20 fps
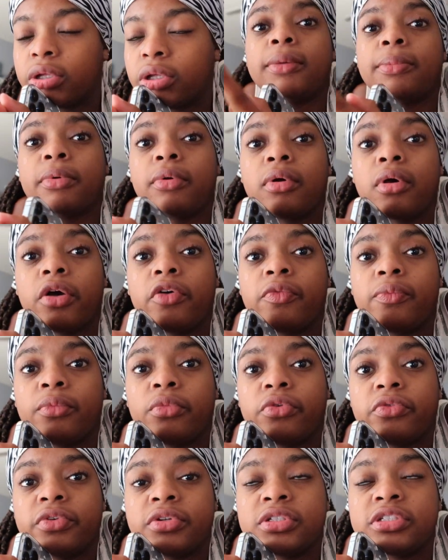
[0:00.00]
They broke off
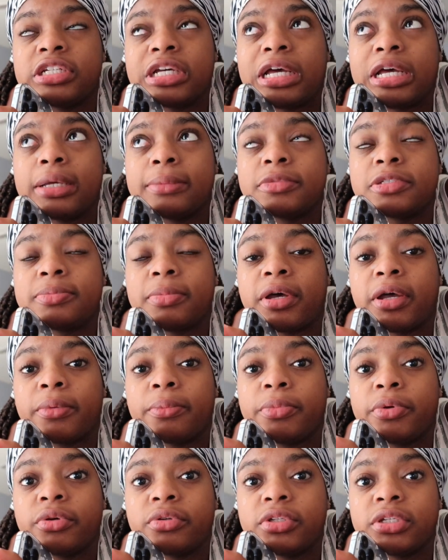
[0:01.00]
move-in times by
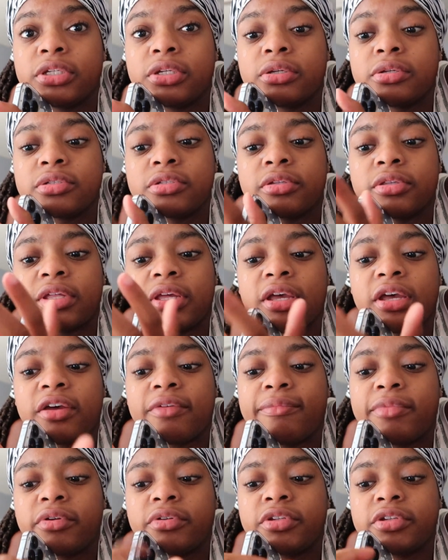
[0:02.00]
building, so they
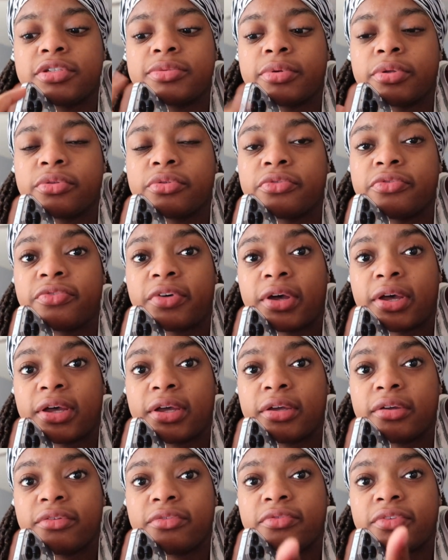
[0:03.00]
have buildings 1 through
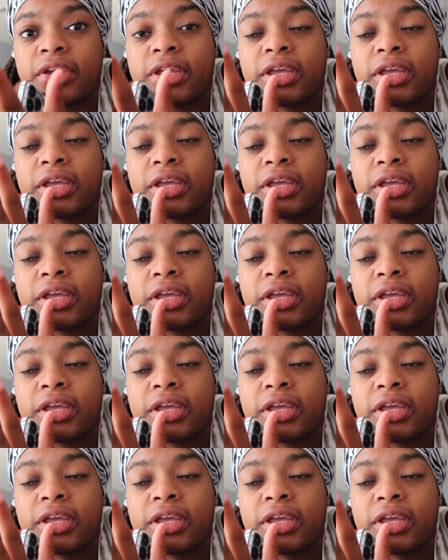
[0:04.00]
5,